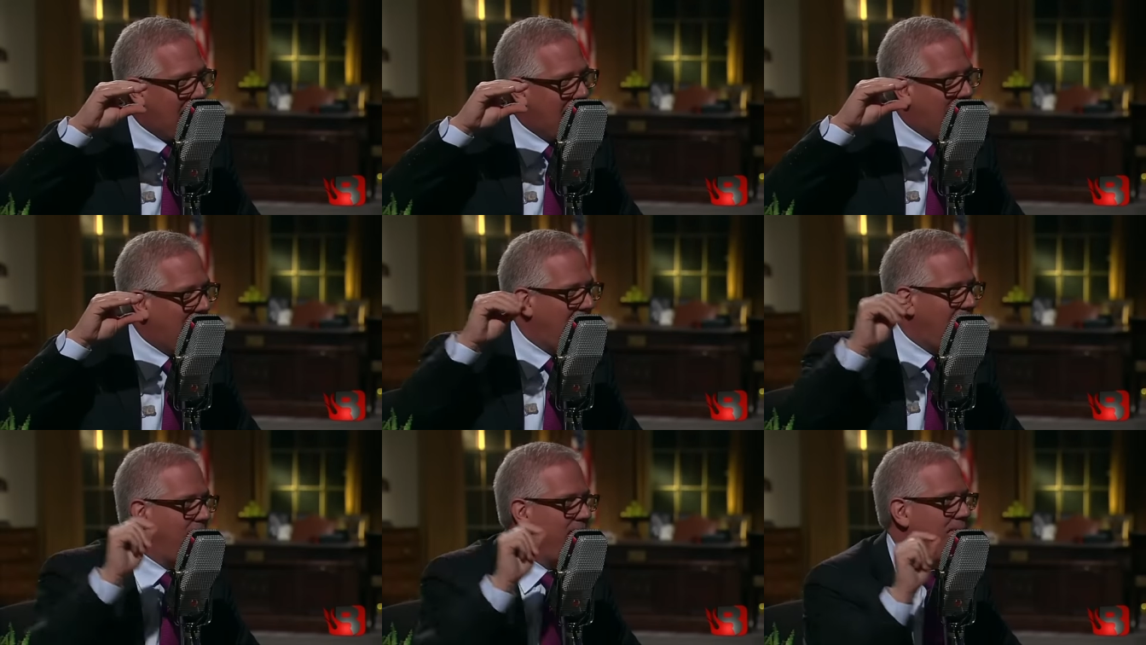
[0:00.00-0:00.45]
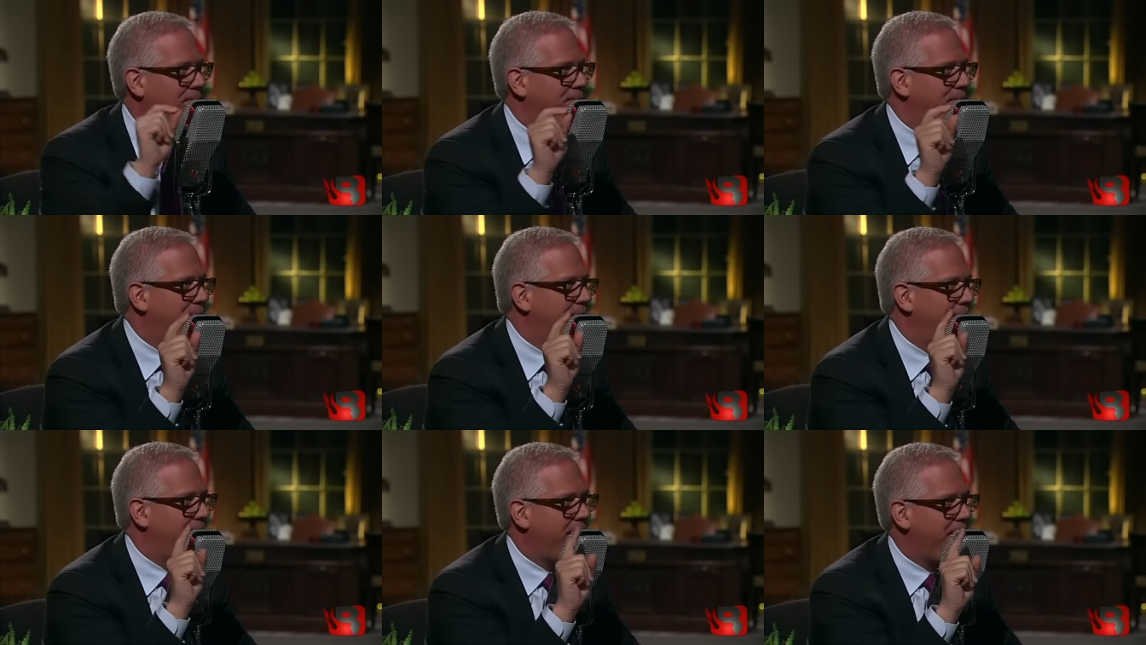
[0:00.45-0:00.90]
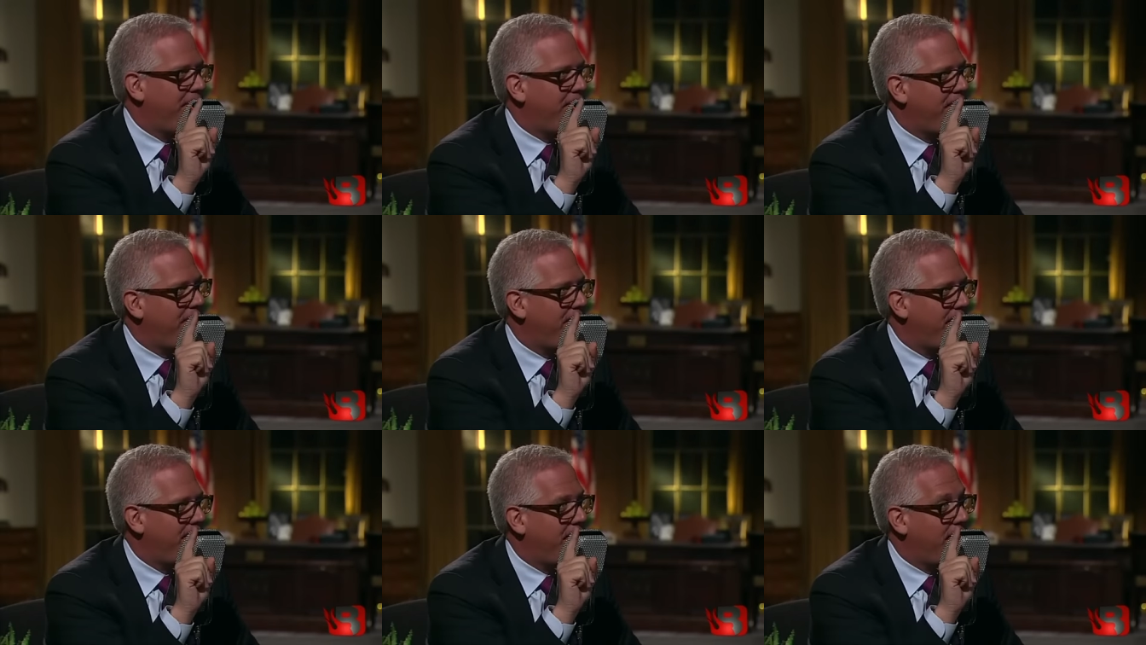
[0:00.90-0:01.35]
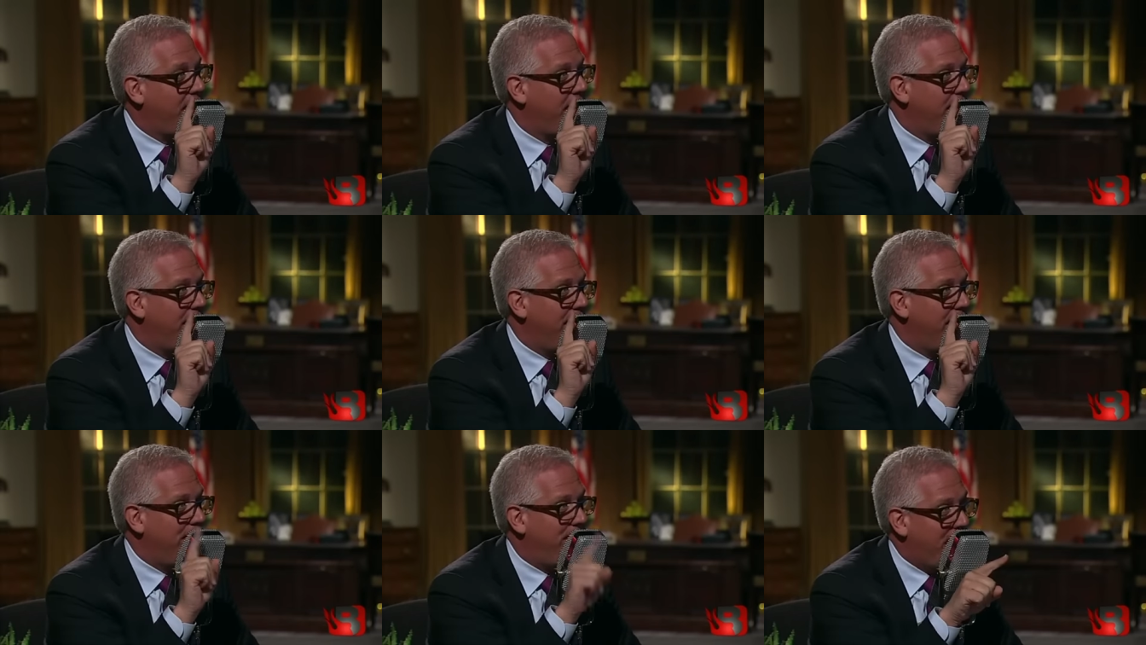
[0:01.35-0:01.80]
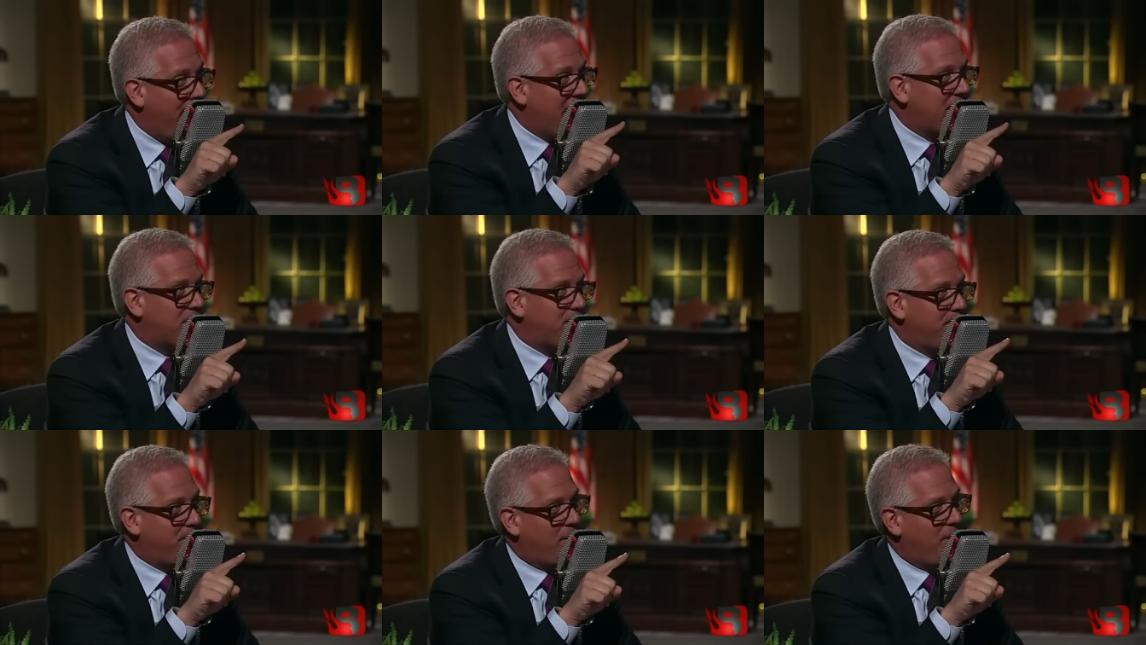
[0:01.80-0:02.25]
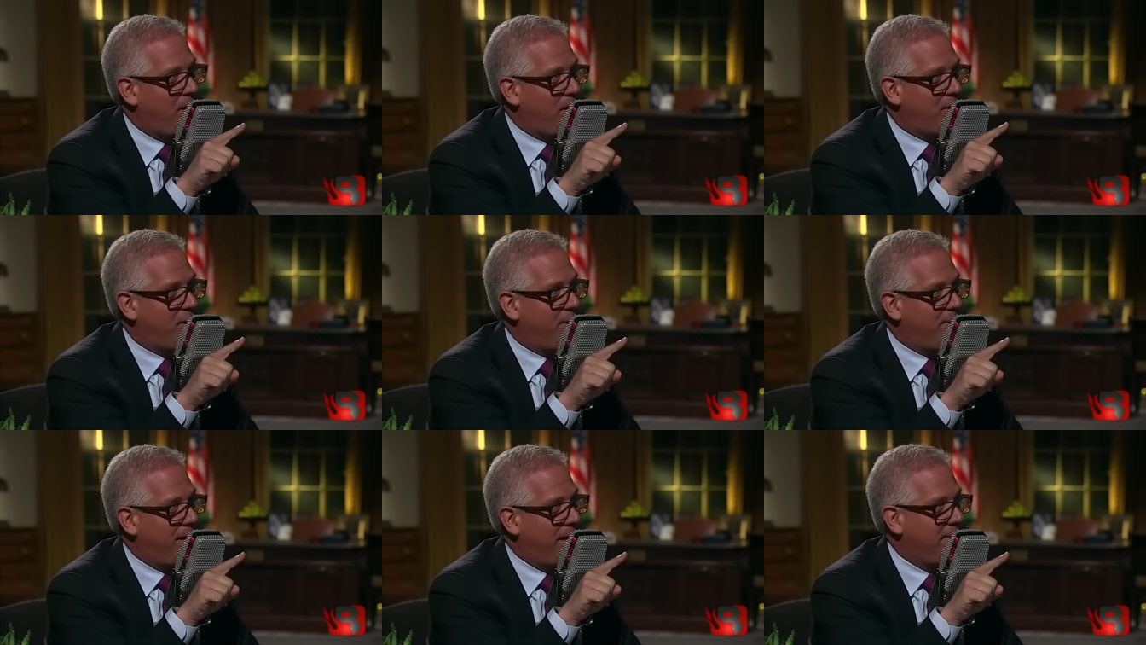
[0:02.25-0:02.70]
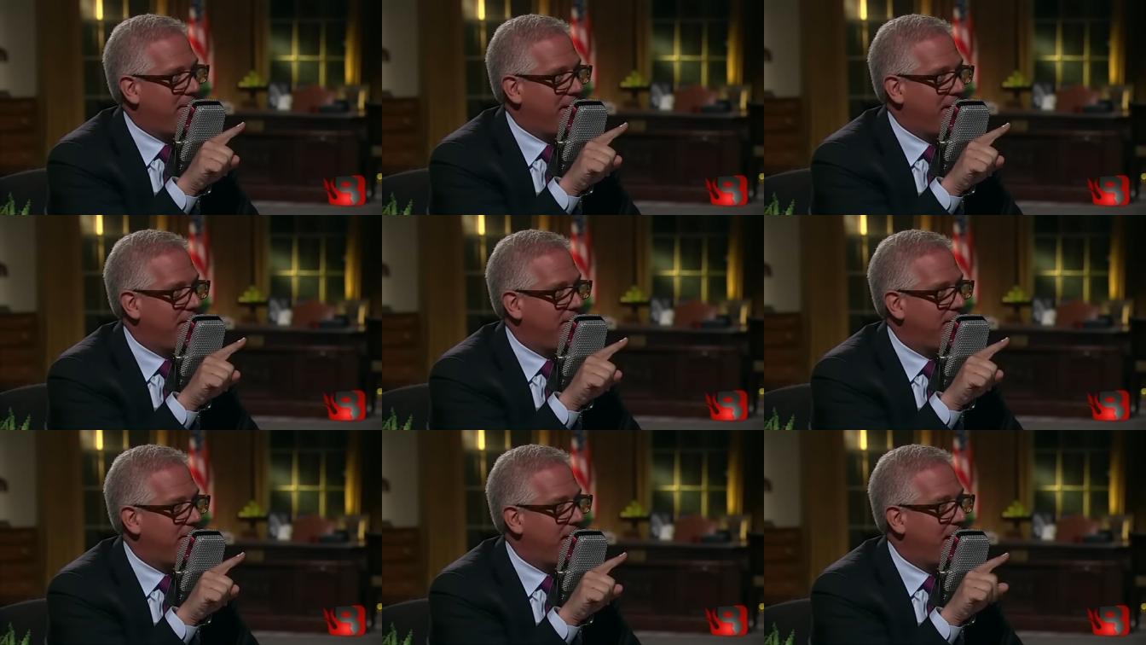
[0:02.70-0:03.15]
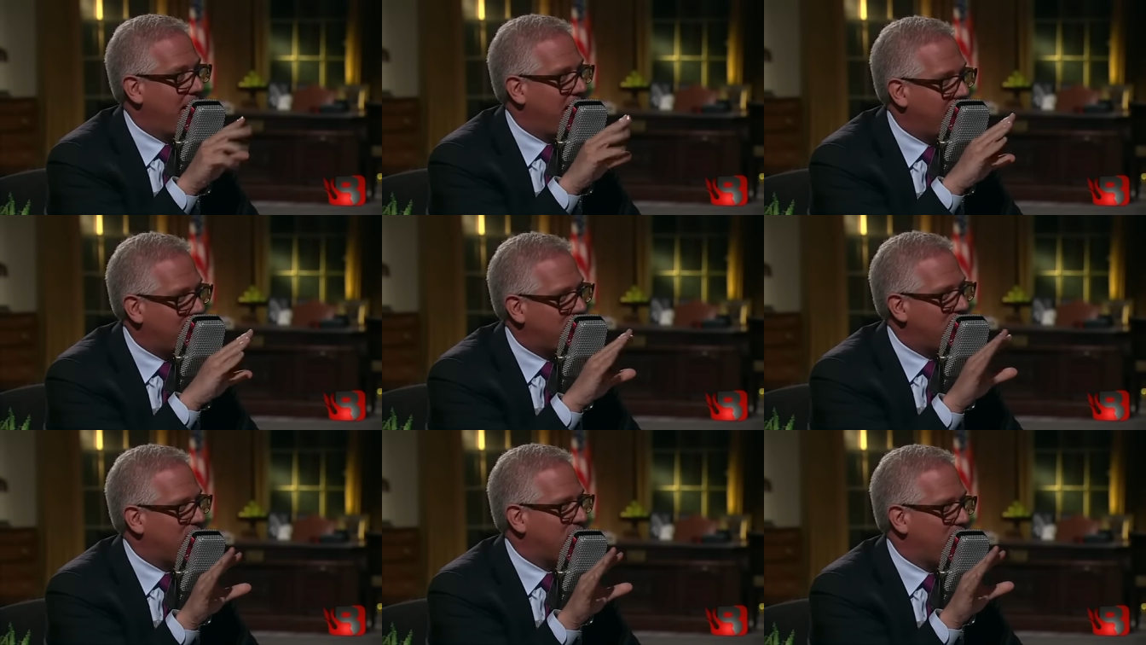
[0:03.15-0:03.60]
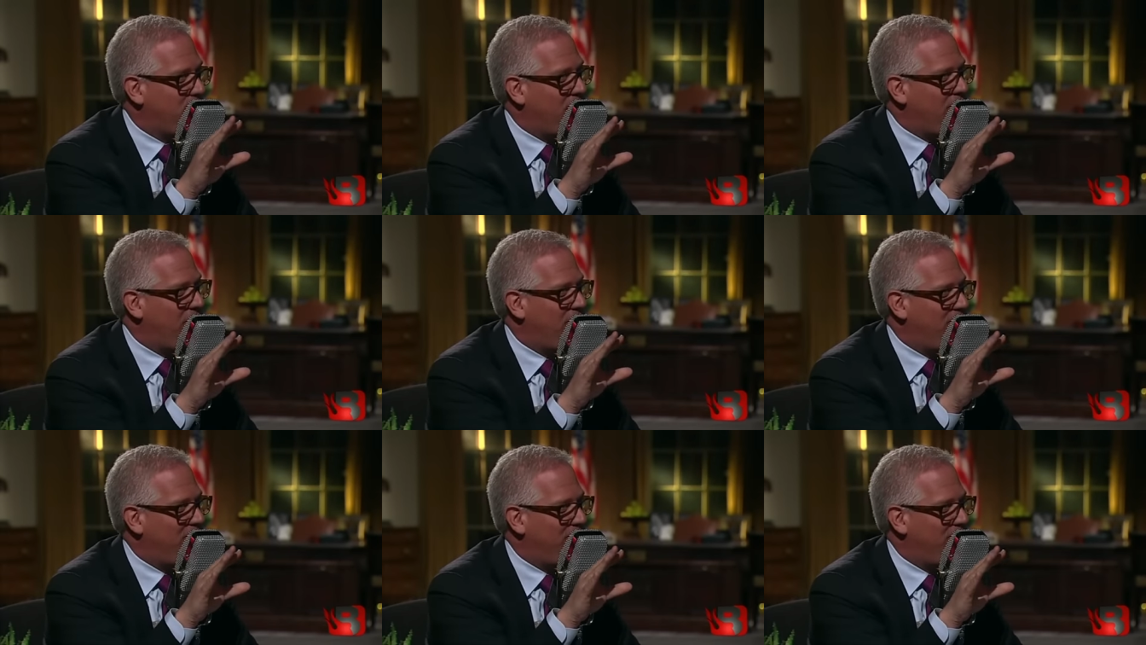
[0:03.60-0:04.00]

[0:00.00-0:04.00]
Mm-hmm. mm-hmm. Yep, all. That's Barack crow. Obama, mm-hmm. and I just want to